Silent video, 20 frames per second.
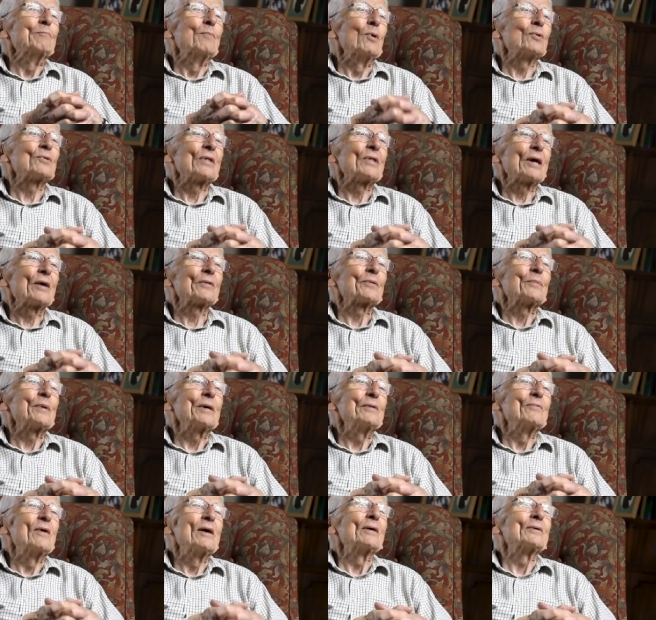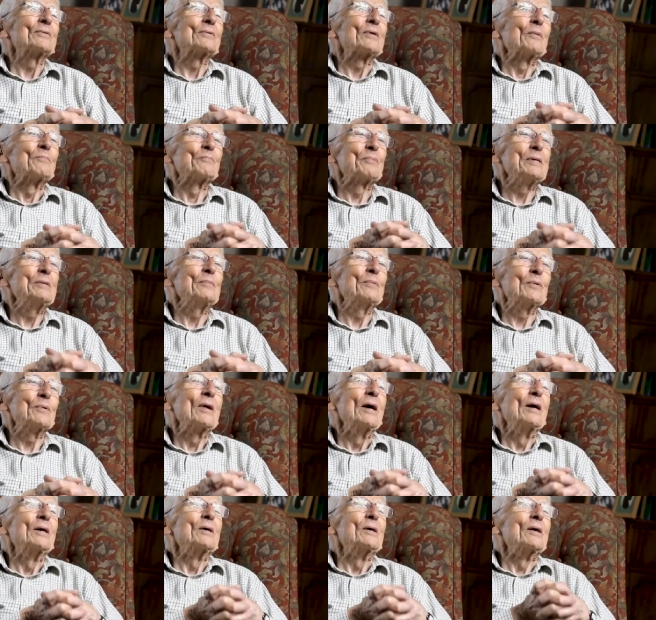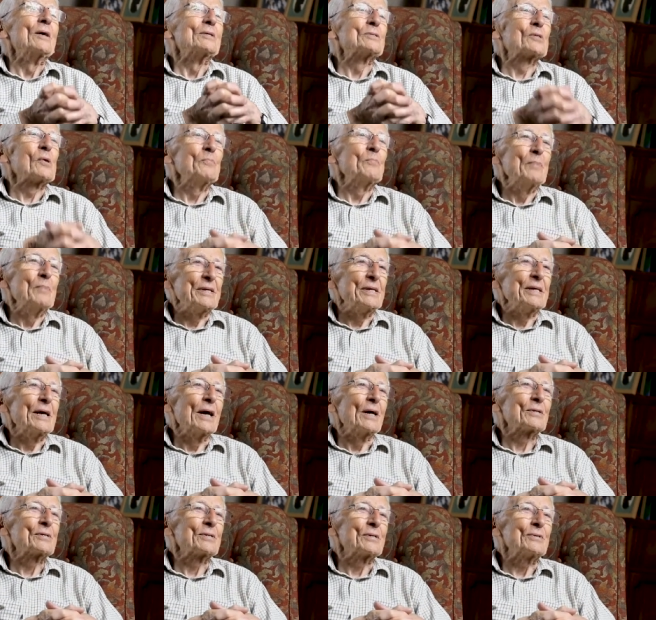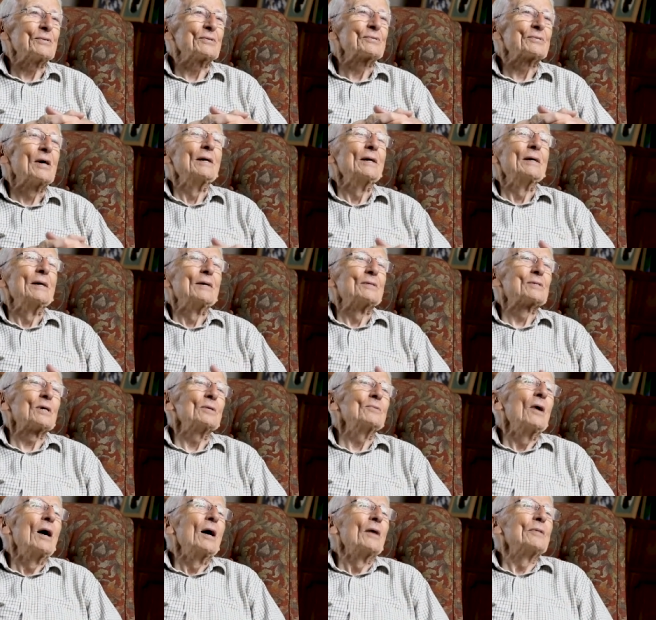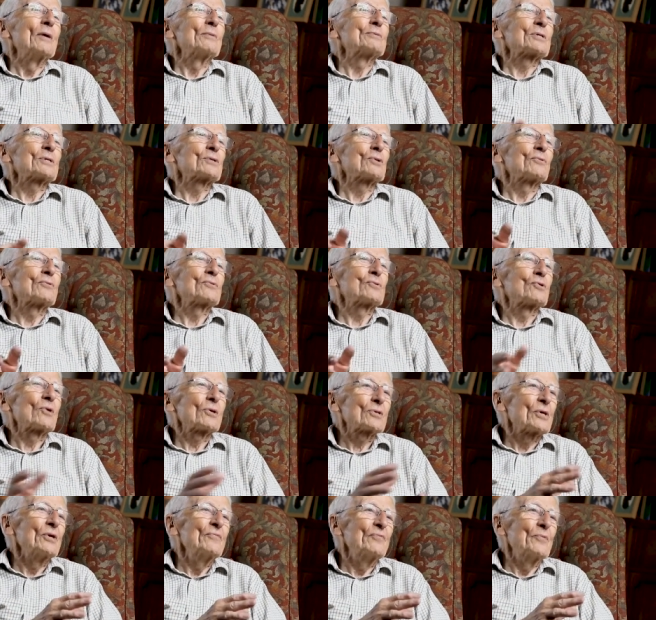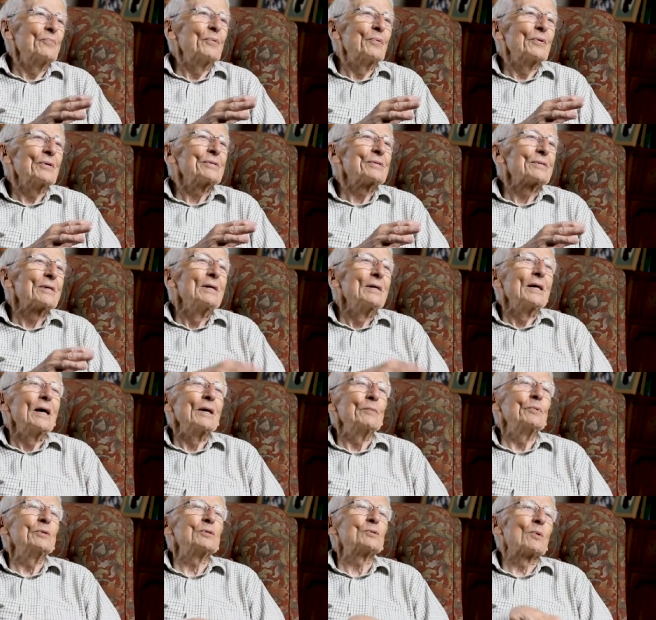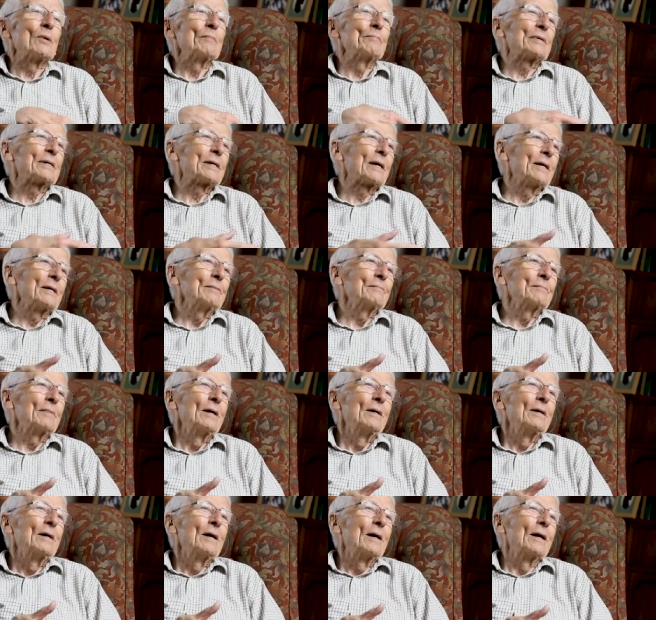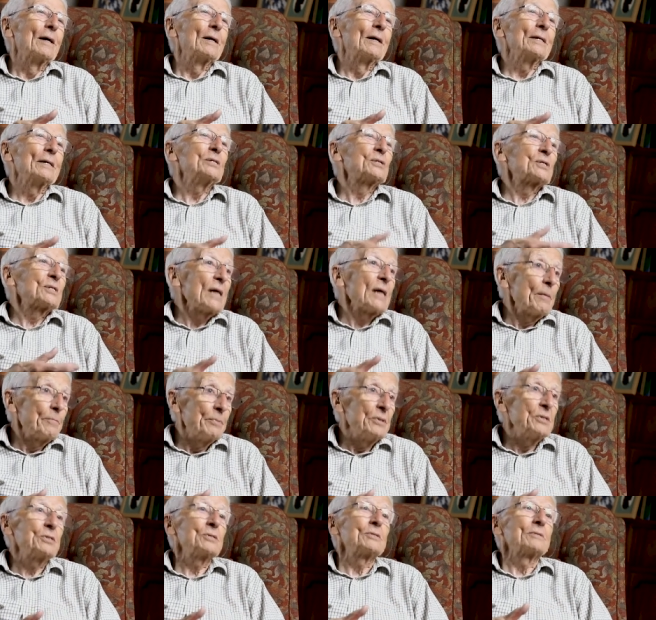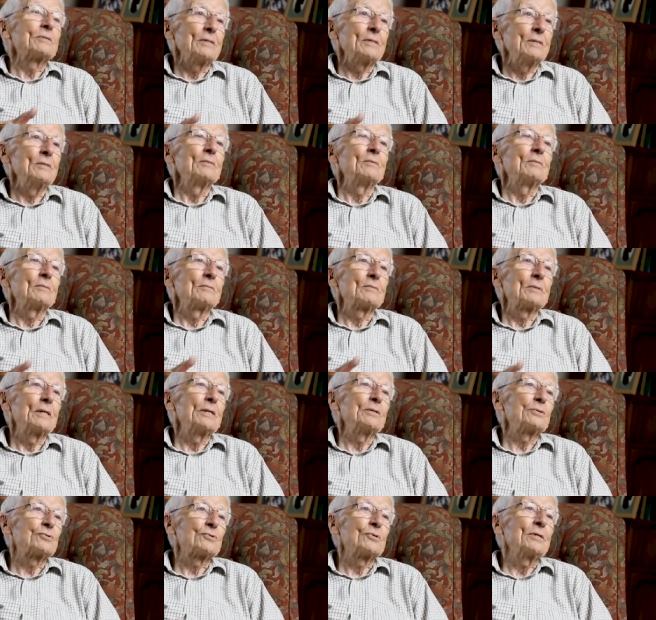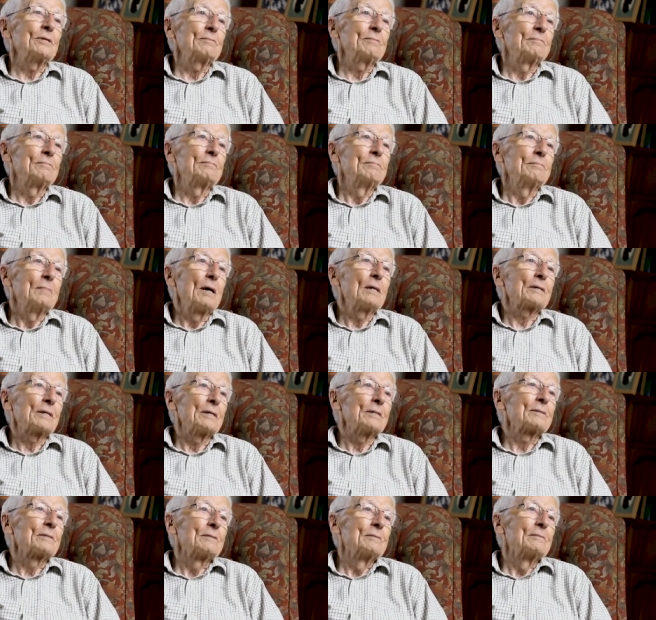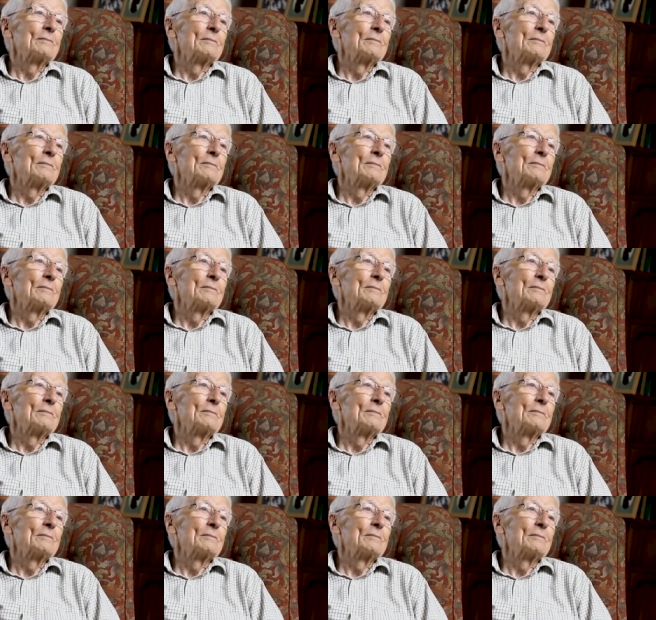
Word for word: more the other way round, people submitting articles. So there was a sort of crossover point at which one became uh, established in the literary market.